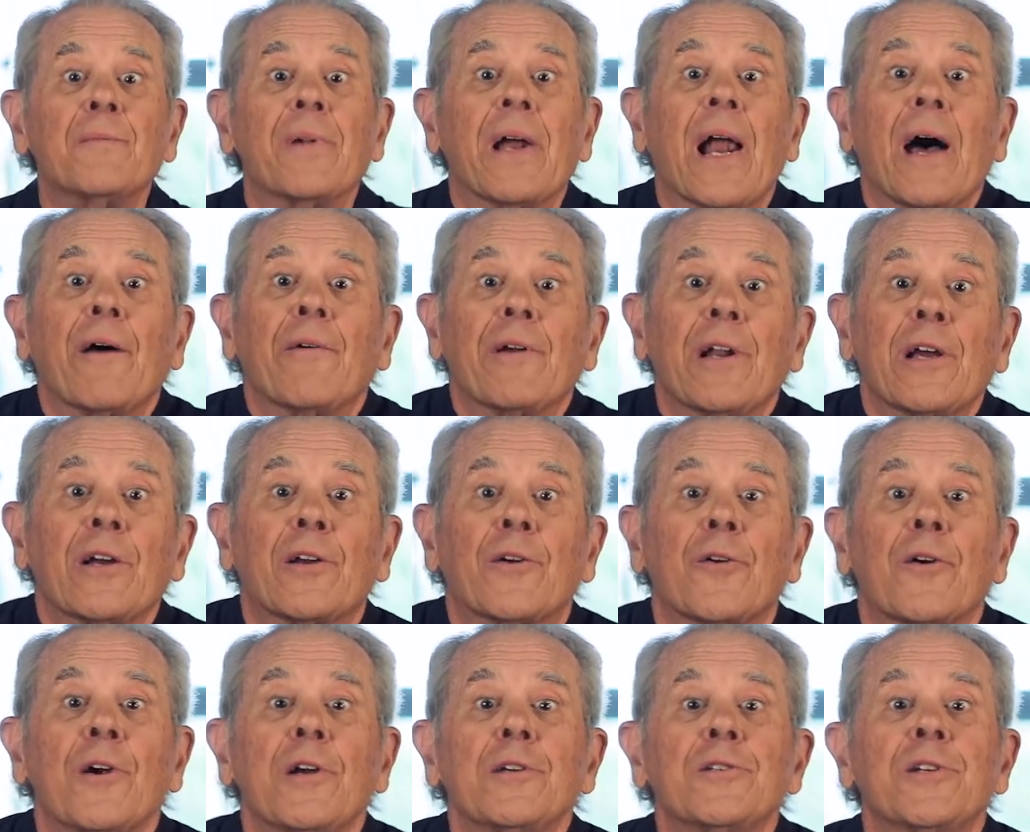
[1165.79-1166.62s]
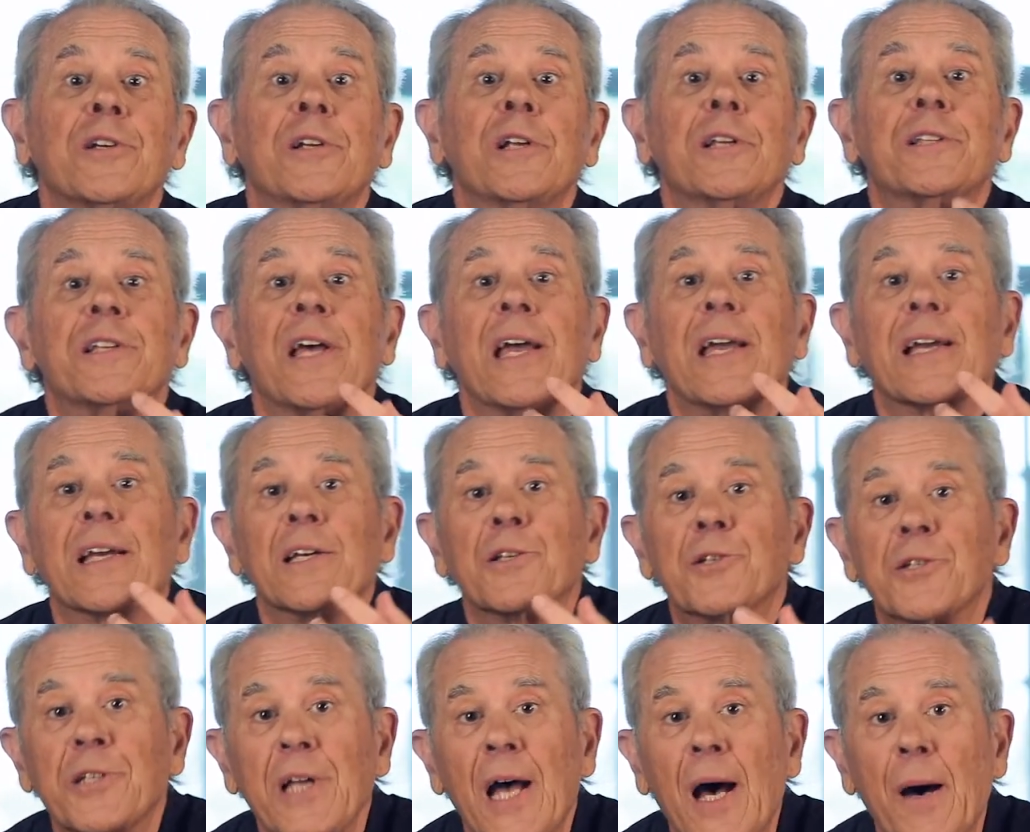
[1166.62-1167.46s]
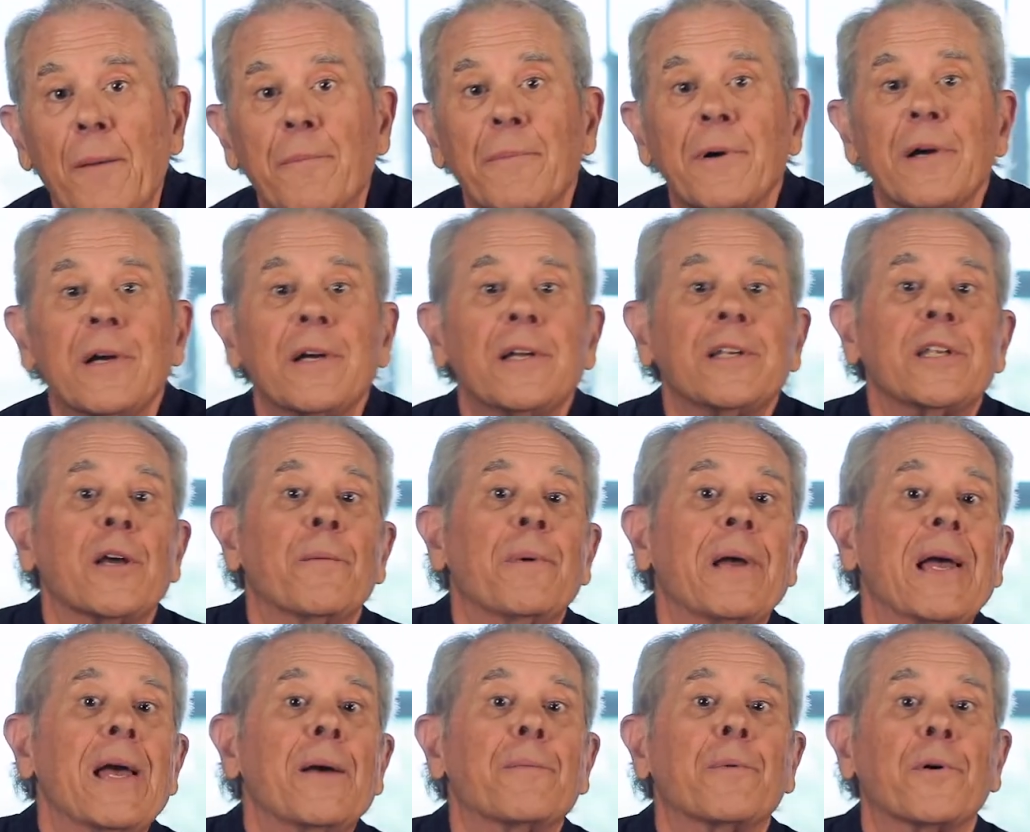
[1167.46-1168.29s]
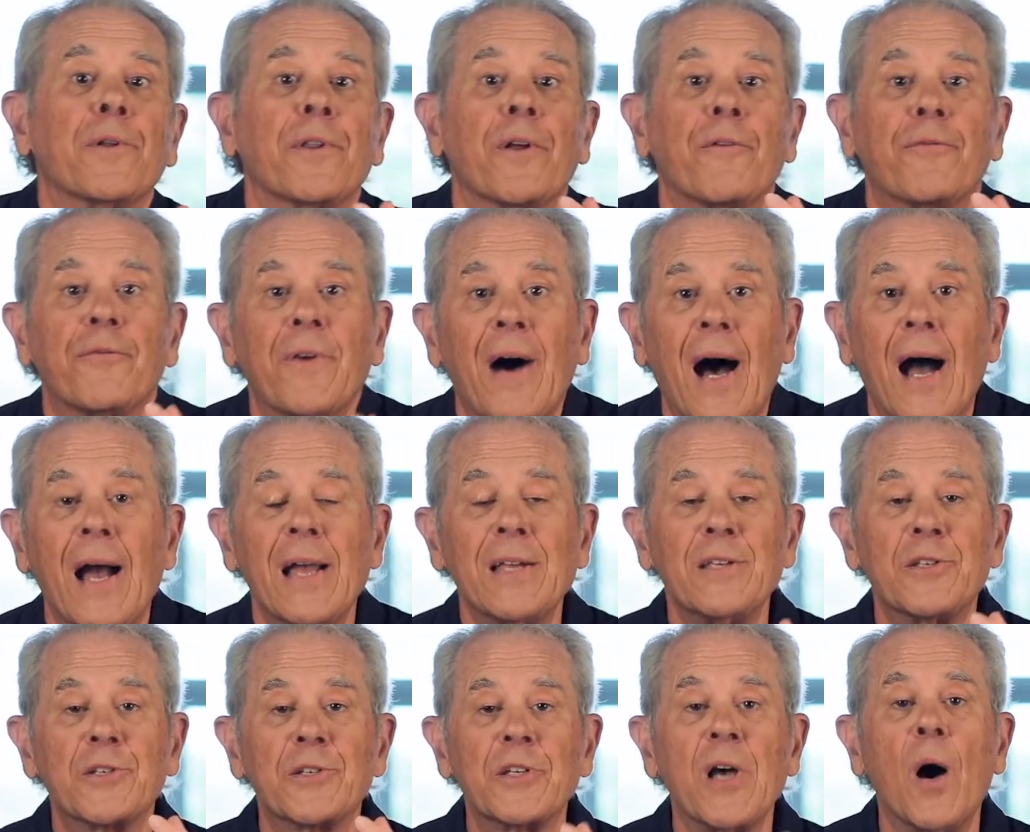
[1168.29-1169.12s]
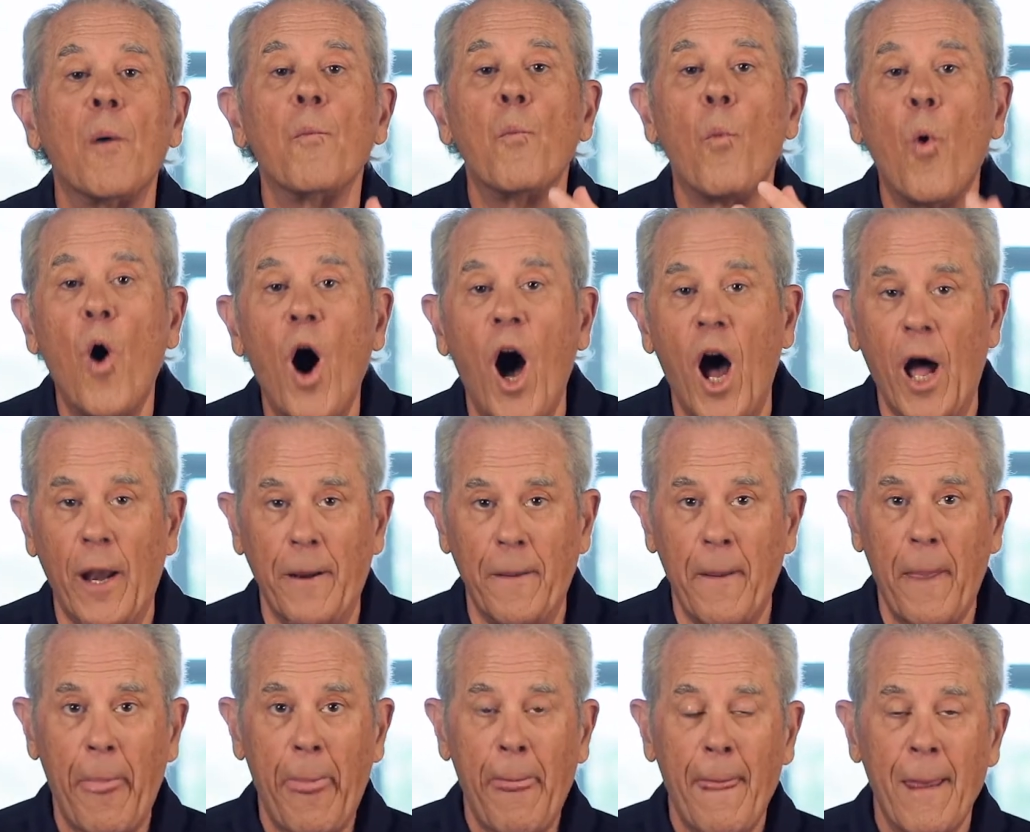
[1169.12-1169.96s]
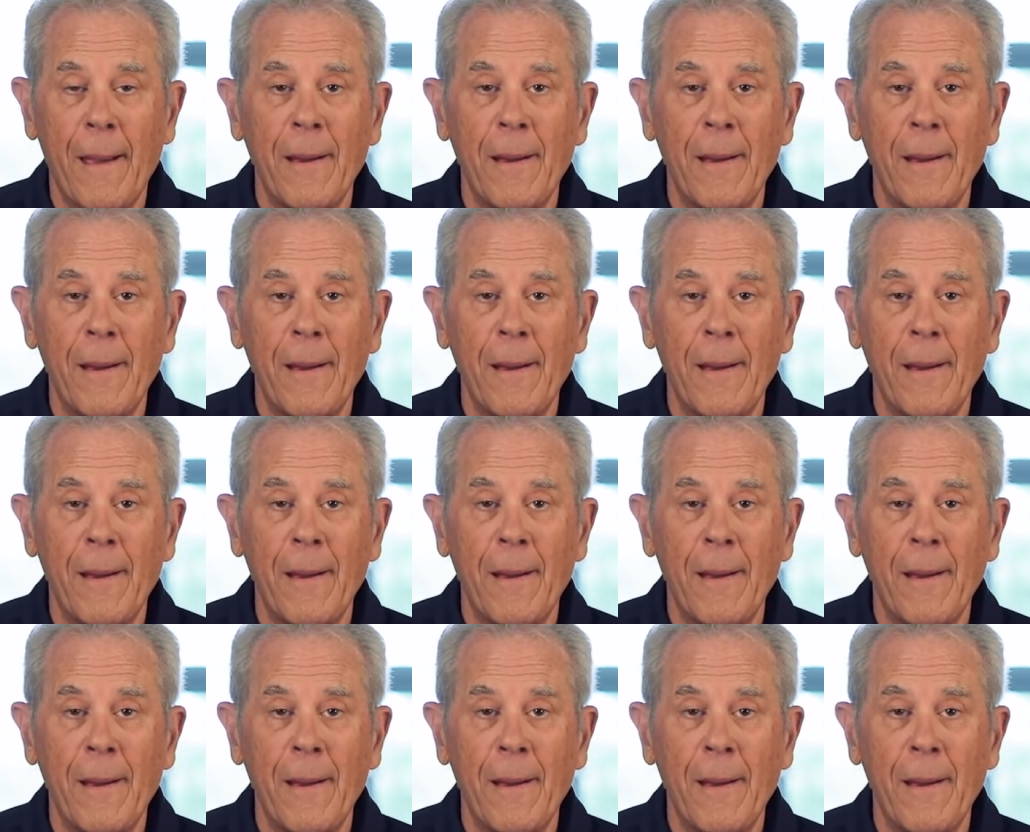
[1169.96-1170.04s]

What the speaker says: But I would encourage you to take a step to be able to find someone